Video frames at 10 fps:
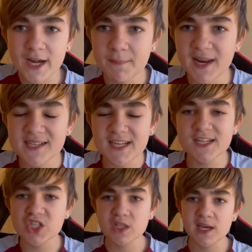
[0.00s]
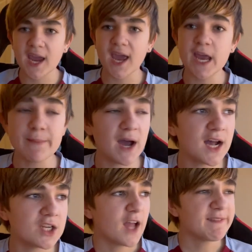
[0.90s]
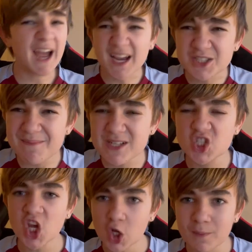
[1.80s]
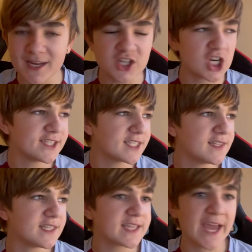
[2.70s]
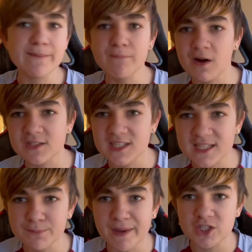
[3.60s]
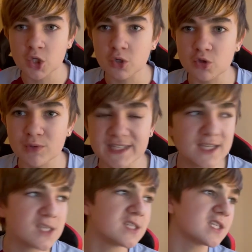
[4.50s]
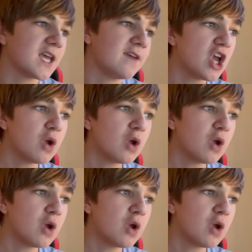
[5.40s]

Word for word: minutes into the game, and there hasn't been too many chances in this game. Martinez has made two or three decent saves.